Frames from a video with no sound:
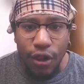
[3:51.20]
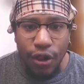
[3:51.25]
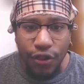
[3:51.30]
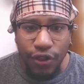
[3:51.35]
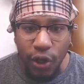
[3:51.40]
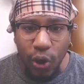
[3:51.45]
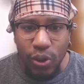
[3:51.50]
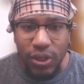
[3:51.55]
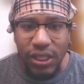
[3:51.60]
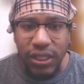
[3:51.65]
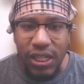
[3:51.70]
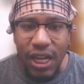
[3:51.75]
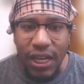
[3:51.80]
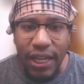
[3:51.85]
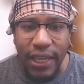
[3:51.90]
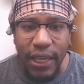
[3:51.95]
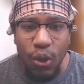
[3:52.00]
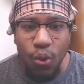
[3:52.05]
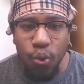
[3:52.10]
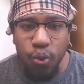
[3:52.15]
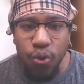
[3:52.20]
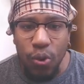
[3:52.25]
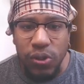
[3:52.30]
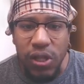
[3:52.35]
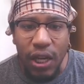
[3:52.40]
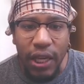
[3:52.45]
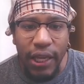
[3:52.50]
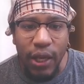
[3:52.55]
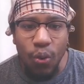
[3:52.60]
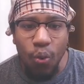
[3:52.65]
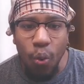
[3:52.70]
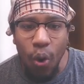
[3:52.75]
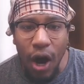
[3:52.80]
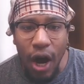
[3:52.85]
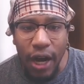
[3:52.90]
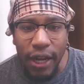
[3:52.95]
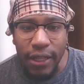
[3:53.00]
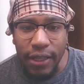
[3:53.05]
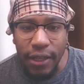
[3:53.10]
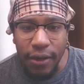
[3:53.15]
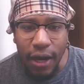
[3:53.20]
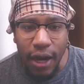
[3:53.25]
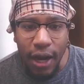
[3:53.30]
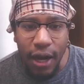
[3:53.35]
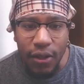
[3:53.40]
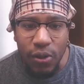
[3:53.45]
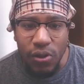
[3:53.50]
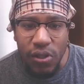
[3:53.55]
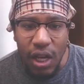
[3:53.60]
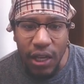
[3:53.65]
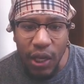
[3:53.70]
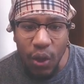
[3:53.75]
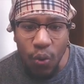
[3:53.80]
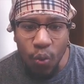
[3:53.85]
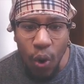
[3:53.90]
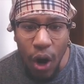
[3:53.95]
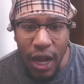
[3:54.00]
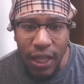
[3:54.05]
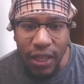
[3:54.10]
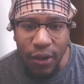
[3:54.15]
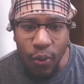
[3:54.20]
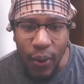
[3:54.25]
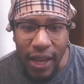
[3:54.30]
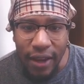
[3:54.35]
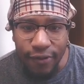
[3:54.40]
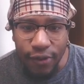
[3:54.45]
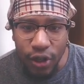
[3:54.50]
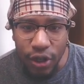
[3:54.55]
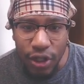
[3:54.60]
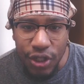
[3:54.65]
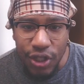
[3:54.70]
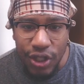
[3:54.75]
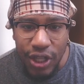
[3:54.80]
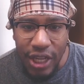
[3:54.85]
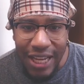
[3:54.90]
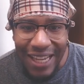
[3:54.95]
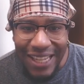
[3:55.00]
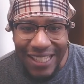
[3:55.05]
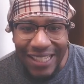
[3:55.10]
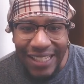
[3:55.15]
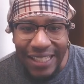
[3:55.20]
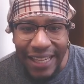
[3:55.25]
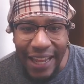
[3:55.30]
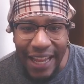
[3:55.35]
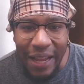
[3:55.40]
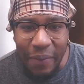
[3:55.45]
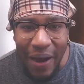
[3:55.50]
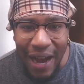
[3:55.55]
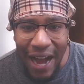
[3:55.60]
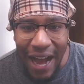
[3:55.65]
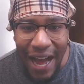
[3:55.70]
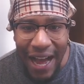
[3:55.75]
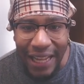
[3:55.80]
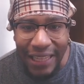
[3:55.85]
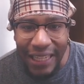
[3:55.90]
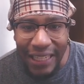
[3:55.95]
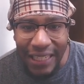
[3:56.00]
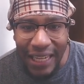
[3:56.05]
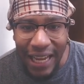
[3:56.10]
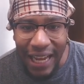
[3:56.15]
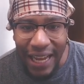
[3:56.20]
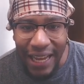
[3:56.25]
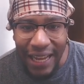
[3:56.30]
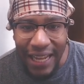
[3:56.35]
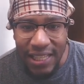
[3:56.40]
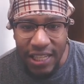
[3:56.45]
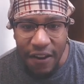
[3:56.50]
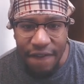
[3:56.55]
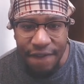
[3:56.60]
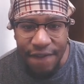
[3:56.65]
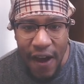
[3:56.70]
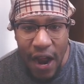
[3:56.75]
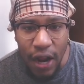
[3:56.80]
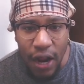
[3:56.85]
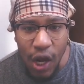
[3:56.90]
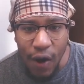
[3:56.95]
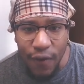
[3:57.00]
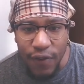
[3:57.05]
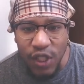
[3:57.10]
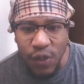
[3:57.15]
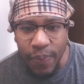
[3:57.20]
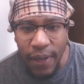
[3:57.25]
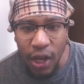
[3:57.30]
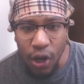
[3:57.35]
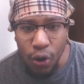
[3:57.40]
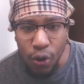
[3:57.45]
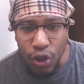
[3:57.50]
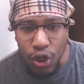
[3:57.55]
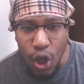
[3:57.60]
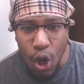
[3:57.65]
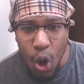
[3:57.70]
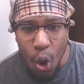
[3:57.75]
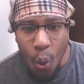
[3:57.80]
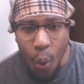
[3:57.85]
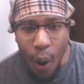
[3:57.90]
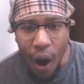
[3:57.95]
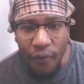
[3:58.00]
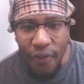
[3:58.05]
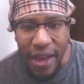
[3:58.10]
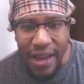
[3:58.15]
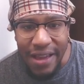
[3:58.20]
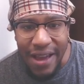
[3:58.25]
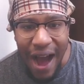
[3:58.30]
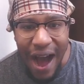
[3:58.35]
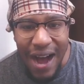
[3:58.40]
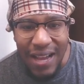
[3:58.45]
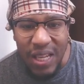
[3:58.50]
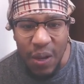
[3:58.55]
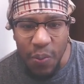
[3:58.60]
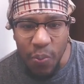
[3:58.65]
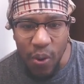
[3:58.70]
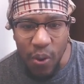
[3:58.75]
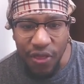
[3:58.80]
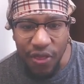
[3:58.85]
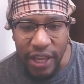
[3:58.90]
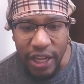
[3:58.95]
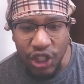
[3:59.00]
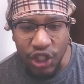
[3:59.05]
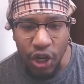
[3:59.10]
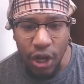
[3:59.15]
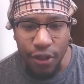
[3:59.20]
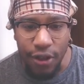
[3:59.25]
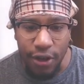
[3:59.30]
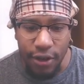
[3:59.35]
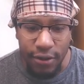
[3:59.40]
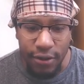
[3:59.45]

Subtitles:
Those lucky wand wavers sitting behind the lines and firing off spells while they gossip with each other.